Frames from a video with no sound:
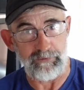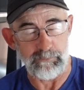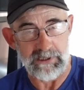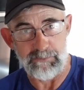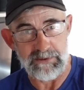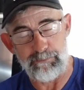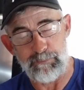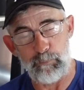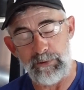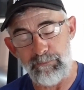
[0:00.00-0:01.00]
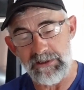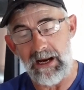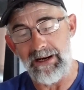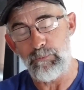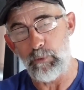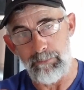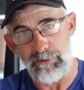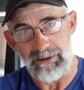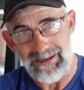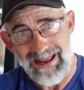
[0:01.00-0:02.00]
Sometimes they'll be tied with a
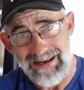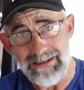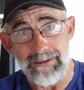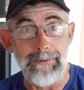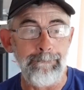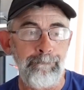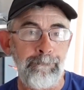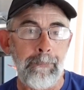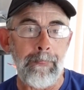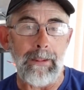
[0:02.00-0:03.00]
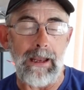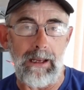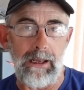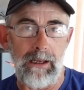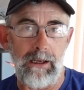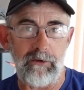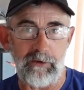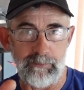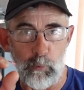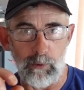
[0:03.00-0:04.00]
bit of lead, a
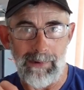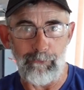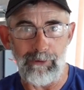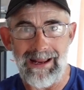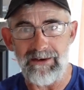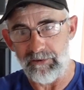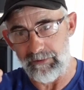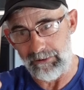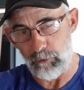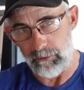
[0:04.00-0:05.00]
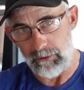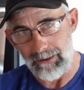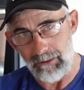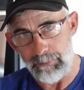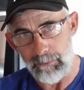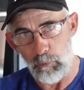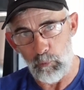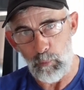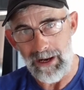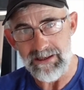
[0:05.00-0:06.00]
small amount of lead, so they've got a little bit more
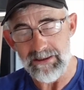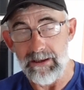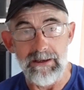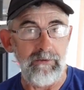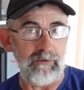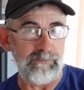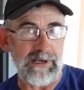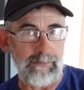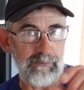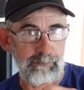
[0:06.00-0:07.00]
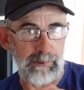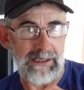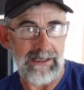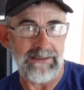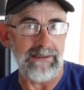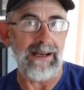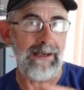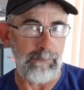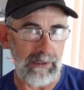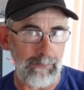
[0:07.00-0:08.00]
weight. Sometimes a bead and then
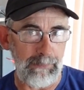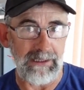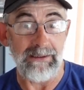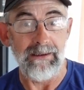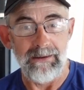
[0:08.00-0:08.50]
a bigger bead.